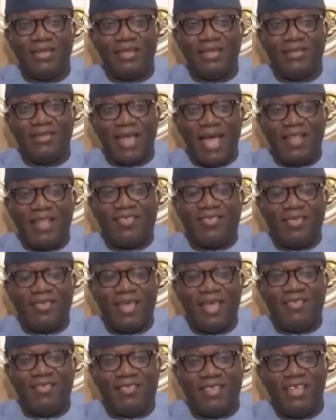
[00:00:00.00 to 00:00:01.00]
That's
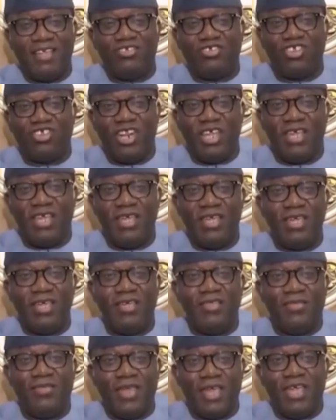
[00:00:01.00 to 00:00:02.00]
essentially
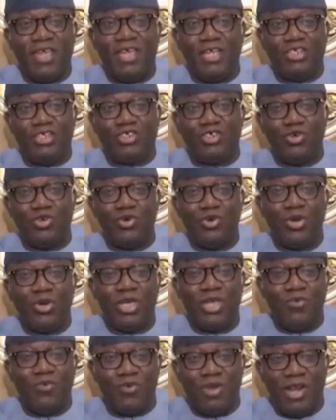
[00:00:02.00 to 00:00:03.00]
the issue
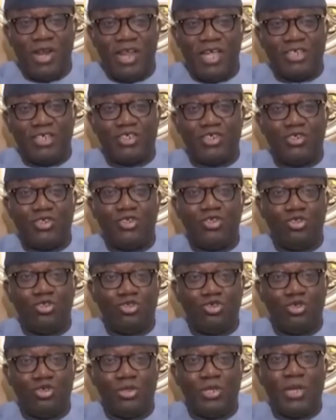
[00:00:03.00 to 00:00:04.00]
in relation
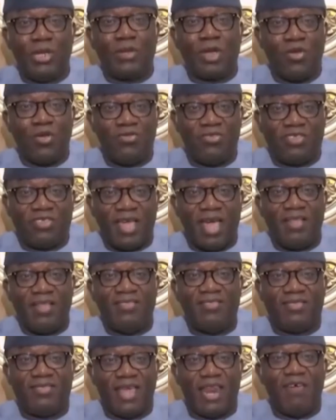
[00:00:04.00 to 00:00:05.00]
to the
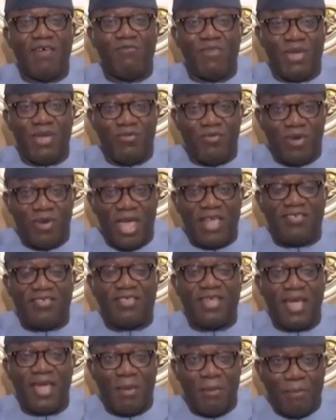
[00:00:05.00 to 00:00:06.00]
concerns that have been
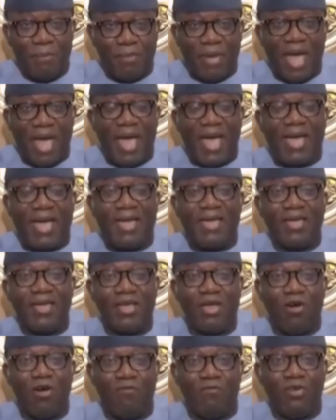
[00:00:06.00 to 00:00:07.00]
raised by
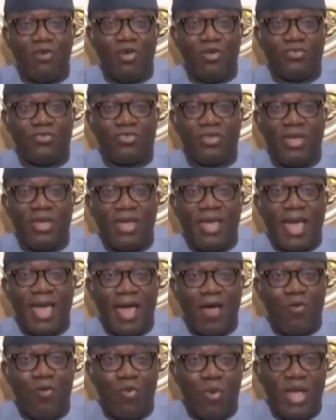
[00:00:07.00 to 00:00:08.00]
governors.
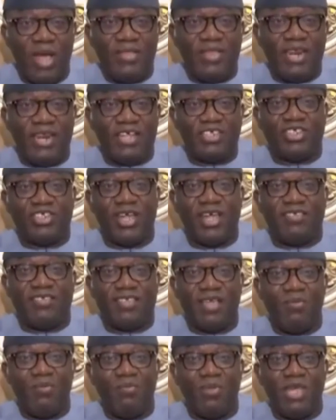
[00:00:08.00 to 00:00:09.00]
And when the National
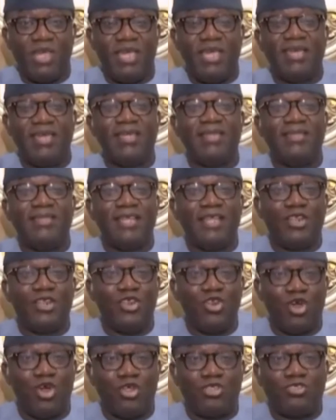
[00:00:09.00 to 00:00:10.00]
Assembly
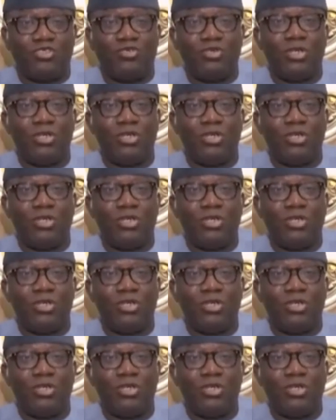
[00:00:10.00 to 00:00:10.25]
did not